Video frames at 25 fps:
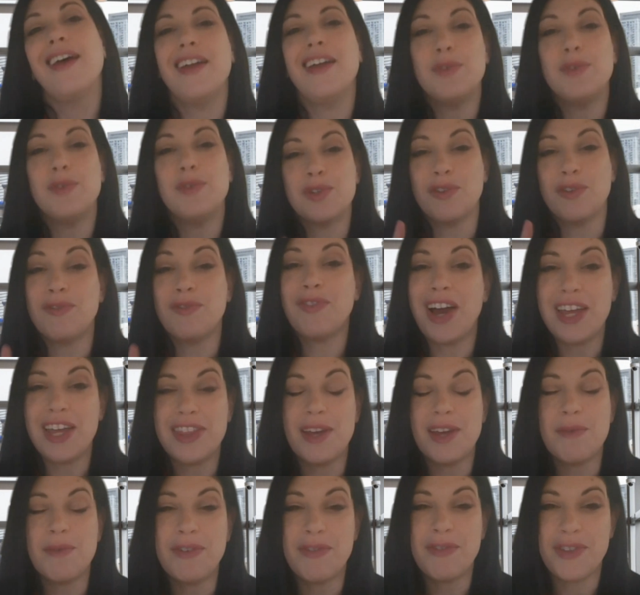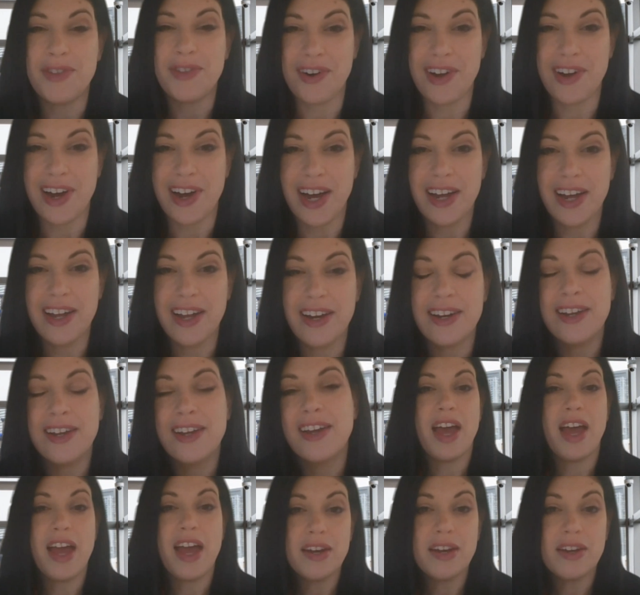and you should fight them if they're not,
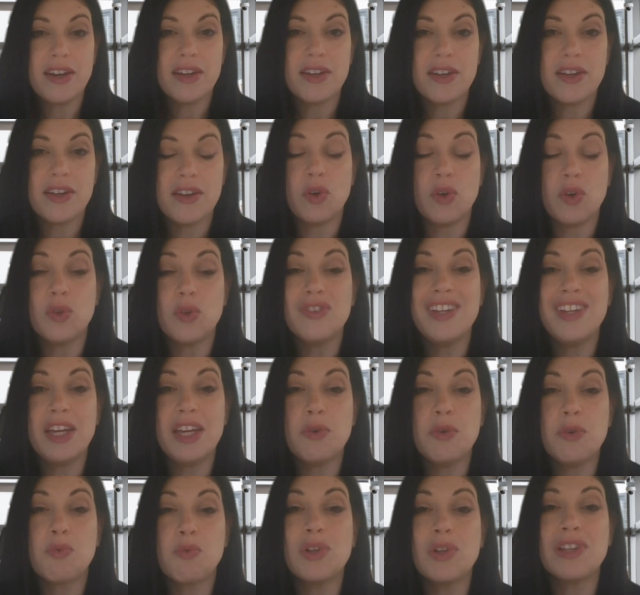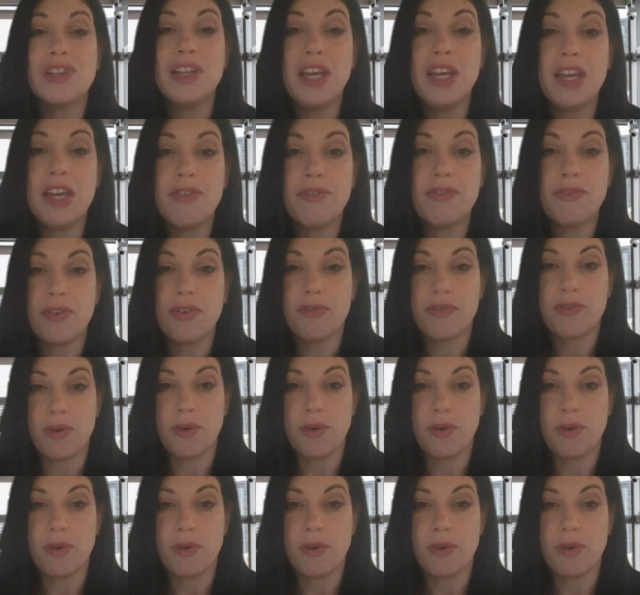then you'll need relief